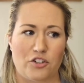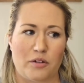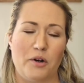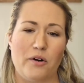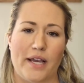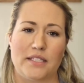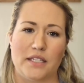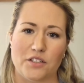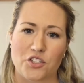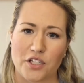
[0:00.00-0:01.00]
started at
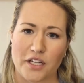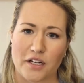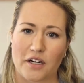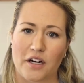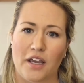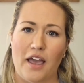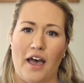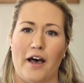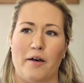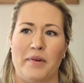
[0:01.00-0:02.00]
Electric Boat as an
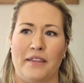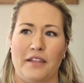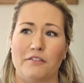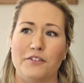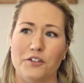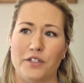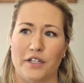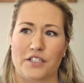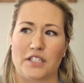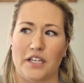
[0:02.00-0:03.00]
engineer, and then a
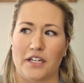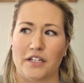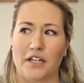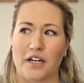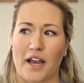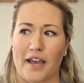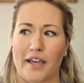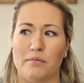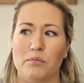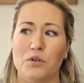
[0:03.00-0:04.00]
few years later,
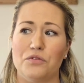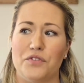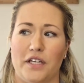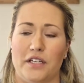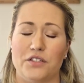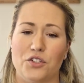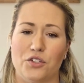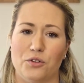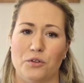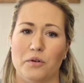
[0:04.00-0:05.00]
I moved
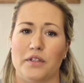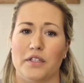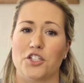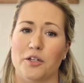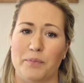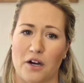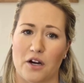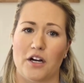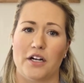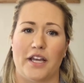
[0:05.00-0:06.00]
into the
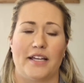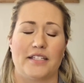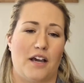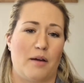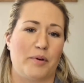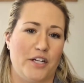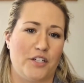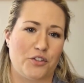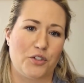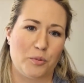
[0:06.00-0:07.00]
shipyard as an
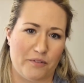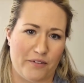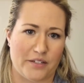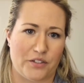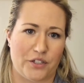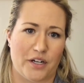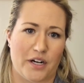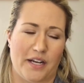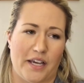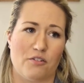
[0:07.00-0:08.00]
operations supervisor,
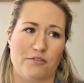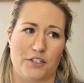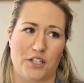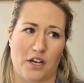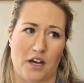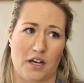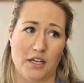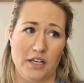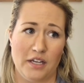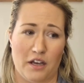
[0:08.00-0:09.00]
and I oversaw
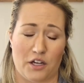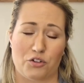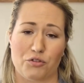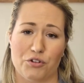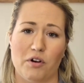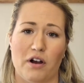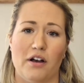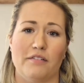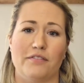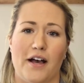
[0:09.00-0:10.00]
a crew
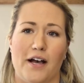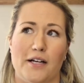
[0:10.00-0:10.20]
of